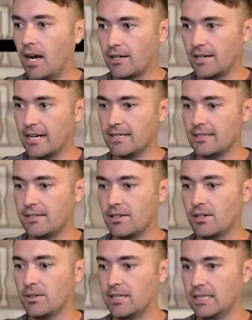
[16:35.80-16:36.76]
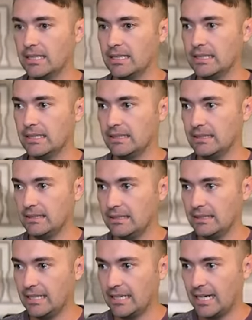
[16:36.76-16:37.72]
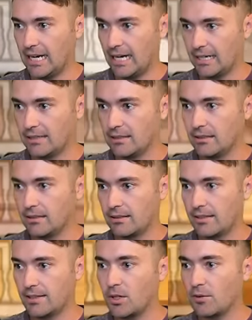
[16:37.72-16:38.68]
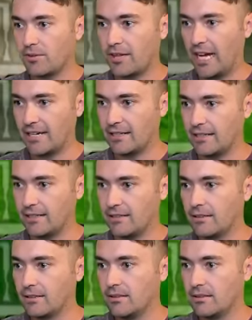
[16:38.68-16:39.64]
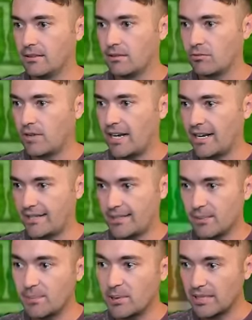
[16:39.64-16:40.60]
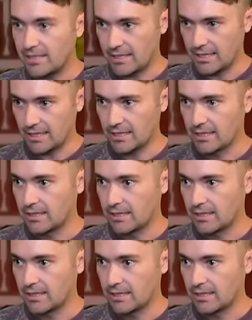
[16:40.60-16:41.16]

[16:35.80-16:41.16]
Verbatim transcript: Alright, so uh, yeah. Gonna go for that again. Right next to police here.